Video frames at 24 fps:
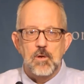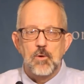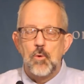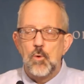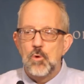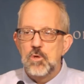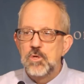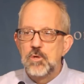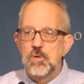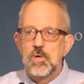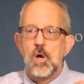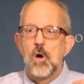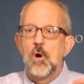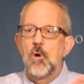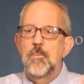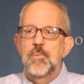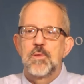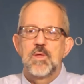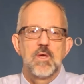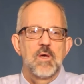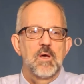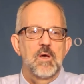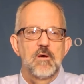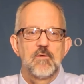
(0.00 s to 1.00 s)

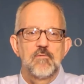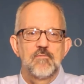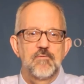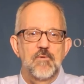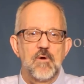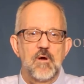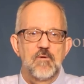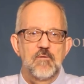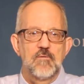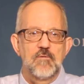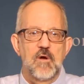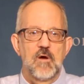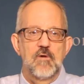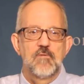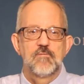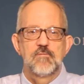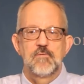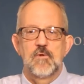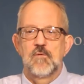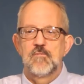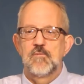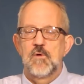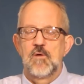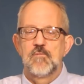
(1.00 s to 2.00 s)
cornucopia
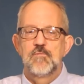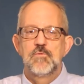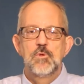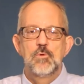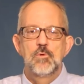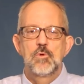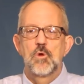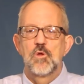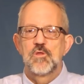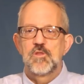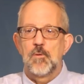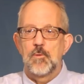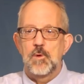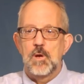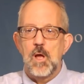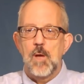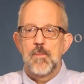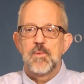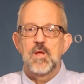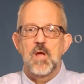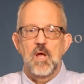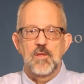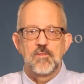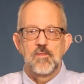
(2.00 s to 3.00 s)
of new goods that were
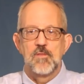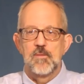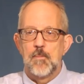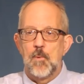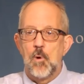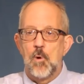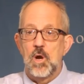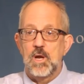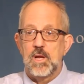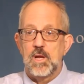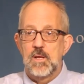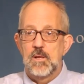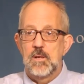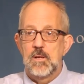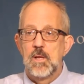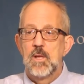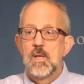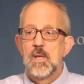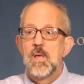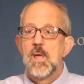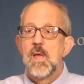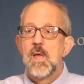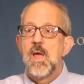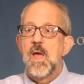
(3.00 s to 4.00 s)
coming onto the market.
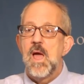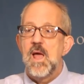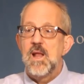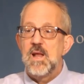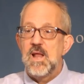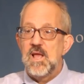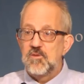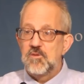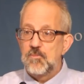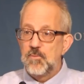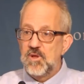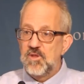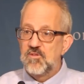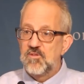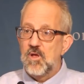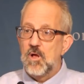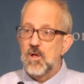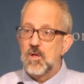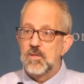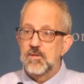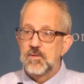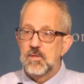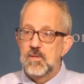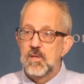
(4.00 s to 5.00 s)
And as a
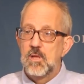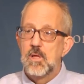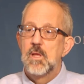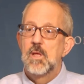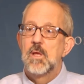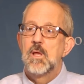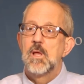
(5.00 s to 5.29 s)
result,